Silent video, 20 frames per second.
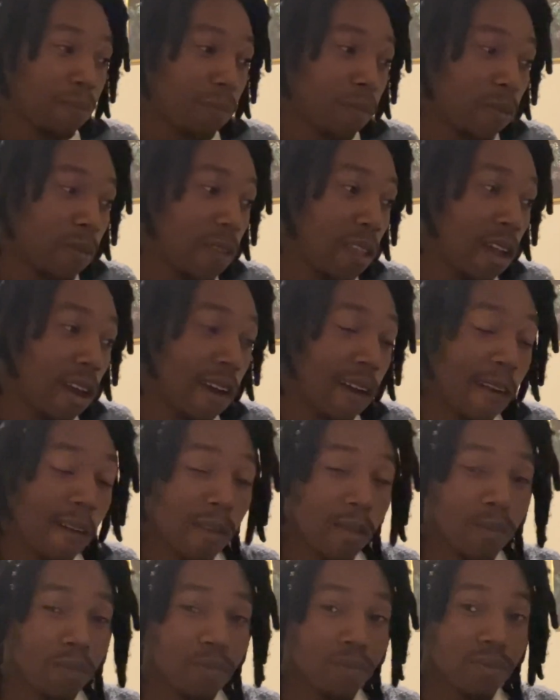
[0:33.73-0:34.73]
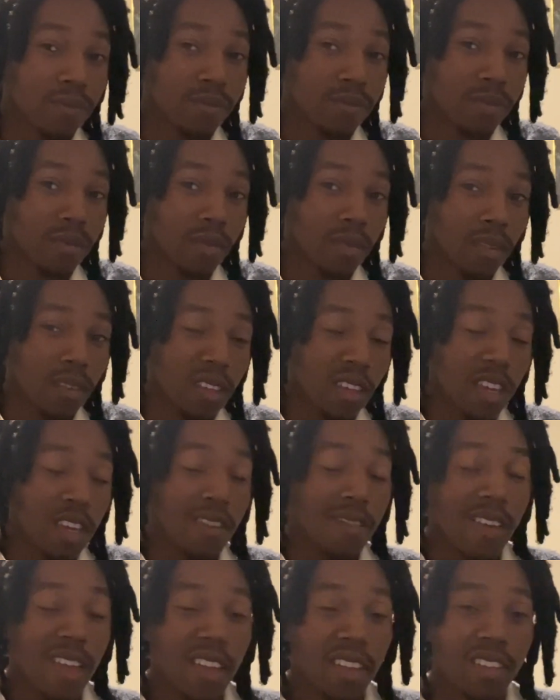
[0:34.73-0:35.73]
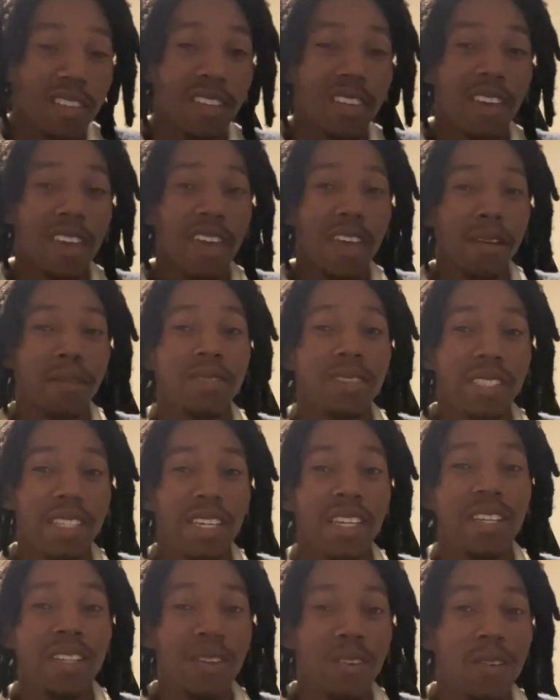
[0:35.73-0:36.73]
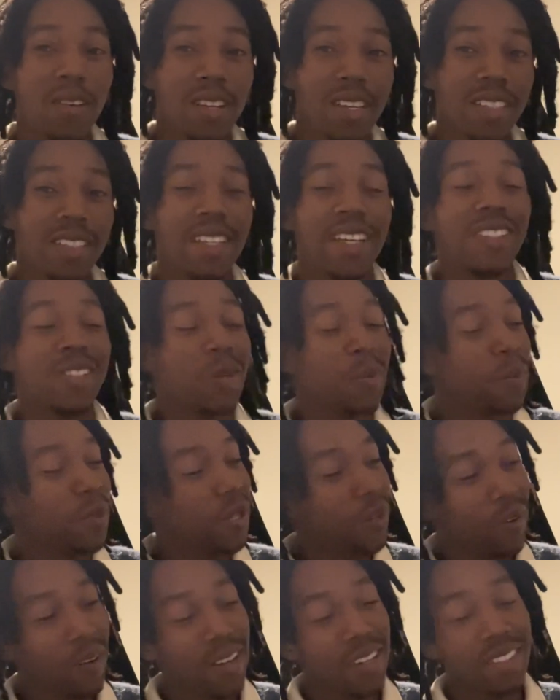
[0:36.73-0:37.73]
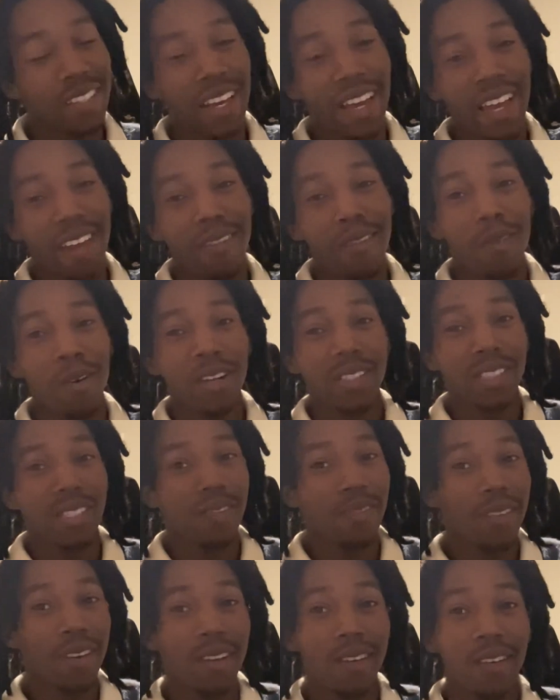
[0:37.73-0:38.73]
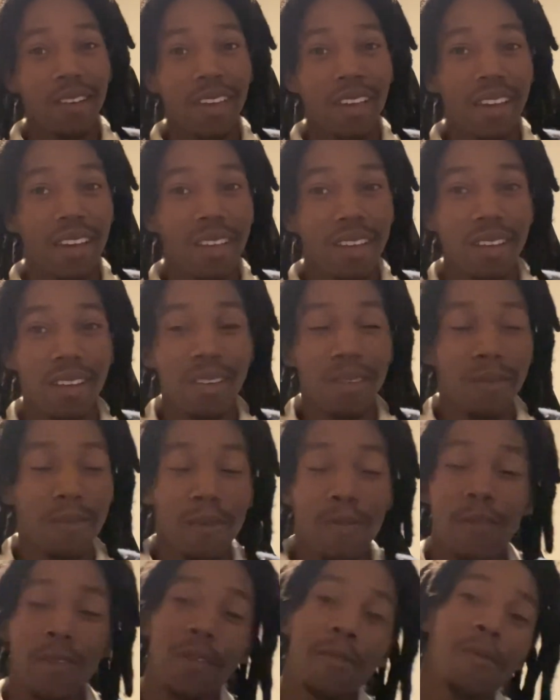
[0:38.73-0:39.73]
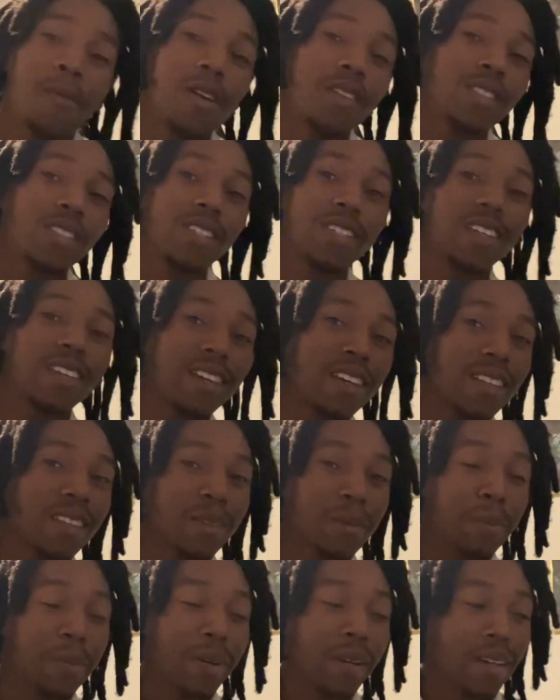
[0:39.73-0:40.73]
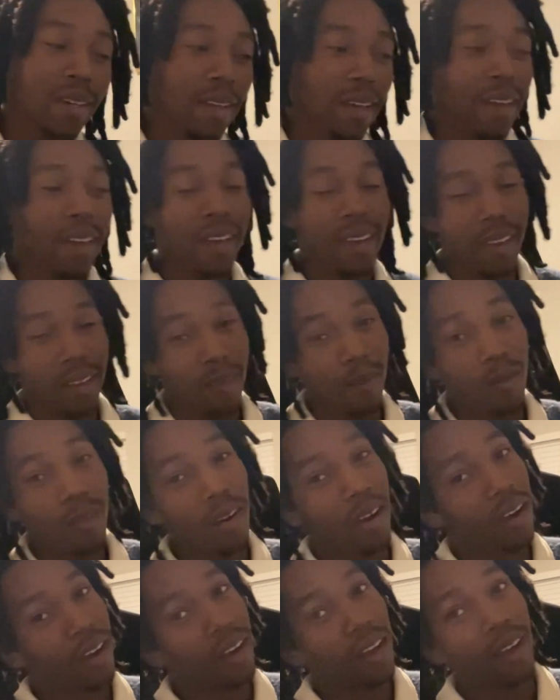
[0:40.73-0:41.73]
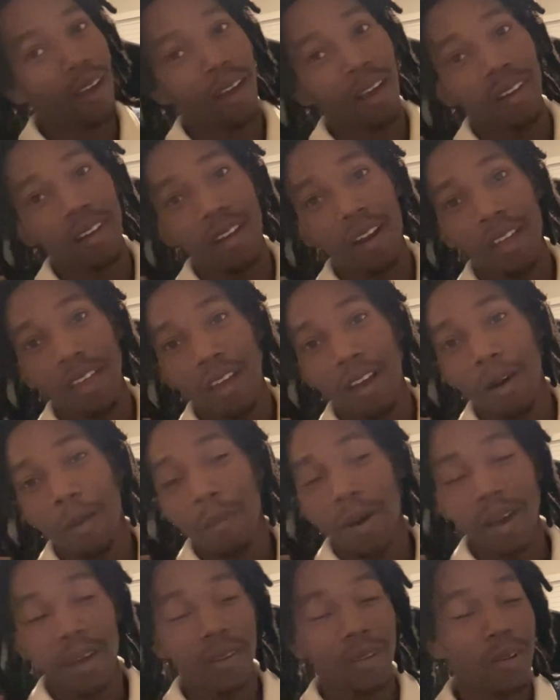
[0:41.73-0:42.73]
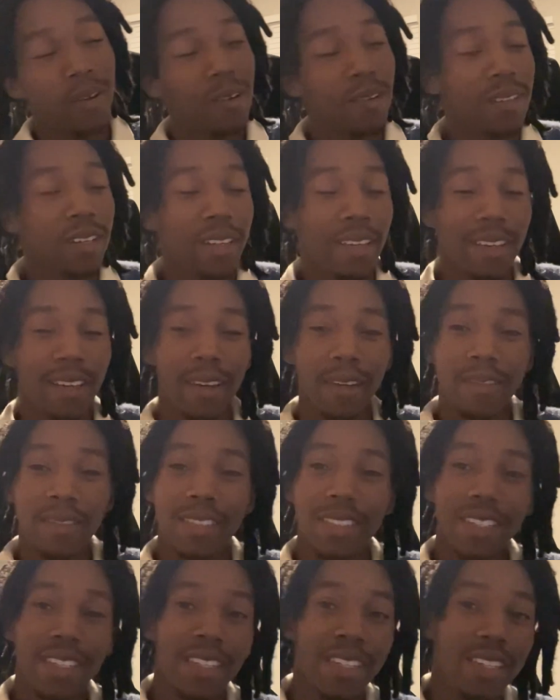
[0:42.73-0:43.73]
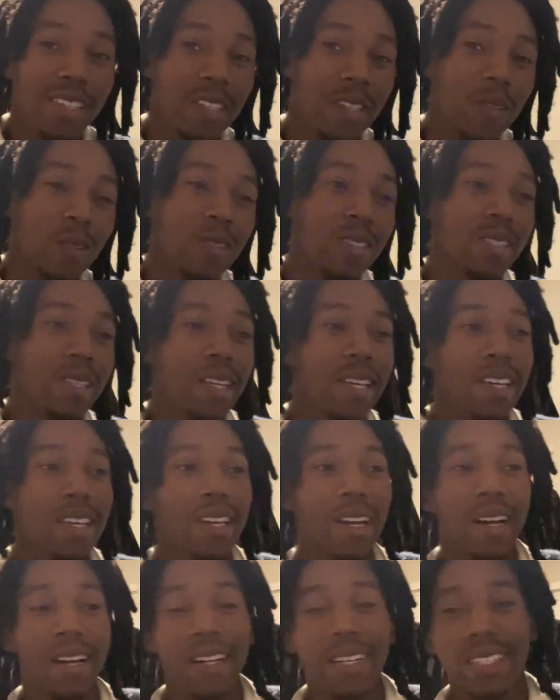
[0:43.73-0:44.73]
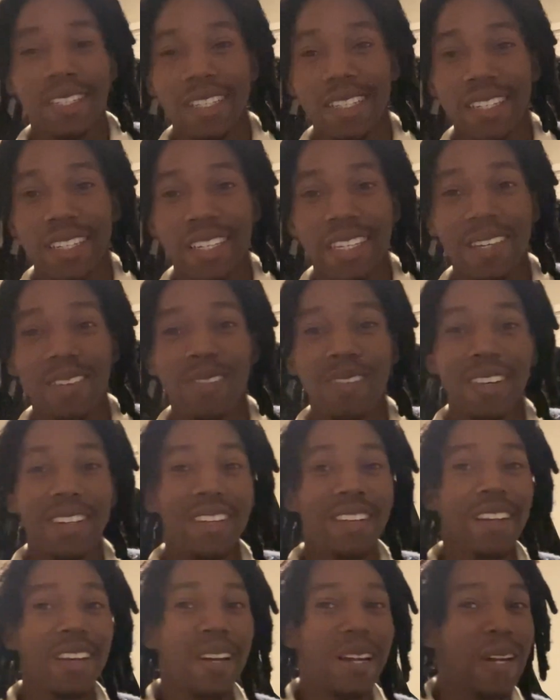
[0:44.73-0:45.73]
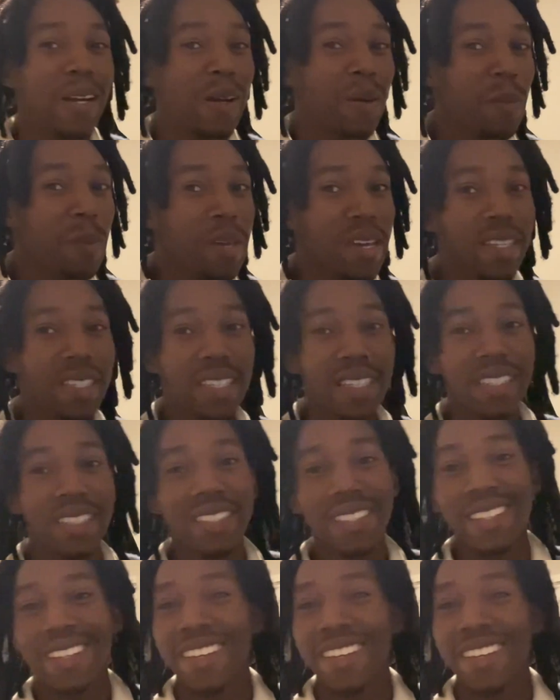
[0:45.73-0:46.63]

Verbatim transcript: Now, if Epstein on this, that's gonna be crazy. I haven't watched this video yet. I'm gonna watch it together, but a lot of y'all might know that Epstein, you know, Steve Honkin, he went there, midgets,